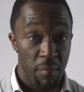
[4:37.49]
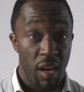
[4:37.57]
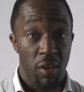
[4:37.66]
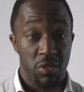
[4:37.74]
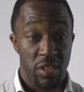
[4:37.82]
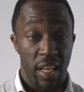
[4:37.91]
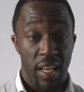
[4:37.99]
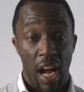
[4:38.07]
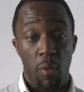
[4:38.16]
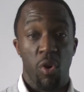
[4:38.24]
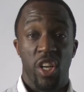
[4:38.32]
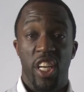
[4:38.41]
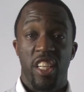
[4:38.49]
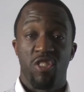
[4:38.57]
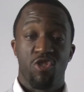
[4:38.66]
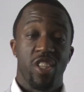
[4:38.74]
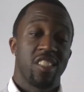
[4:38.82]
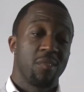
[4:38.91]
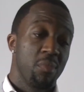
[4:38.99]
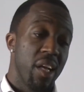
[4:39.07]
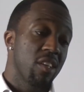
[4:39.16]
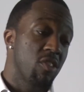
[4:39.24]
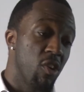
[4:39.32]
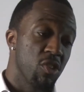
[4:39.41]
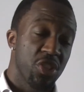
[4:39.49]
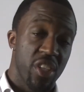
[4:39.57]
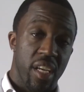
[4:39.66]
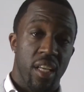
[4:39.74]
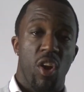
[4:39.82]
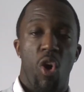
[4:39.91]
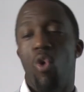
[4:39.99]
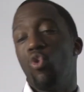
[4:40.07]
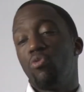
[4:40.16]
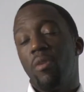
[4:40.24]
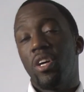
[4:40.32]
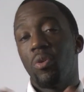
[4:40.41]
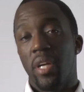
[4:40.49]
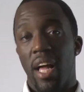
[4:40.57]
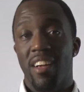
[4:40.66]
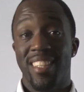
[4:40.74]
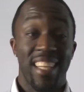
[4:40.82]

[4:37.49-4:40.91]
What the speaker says: about saying I want to enrich black culture and own my own gallery,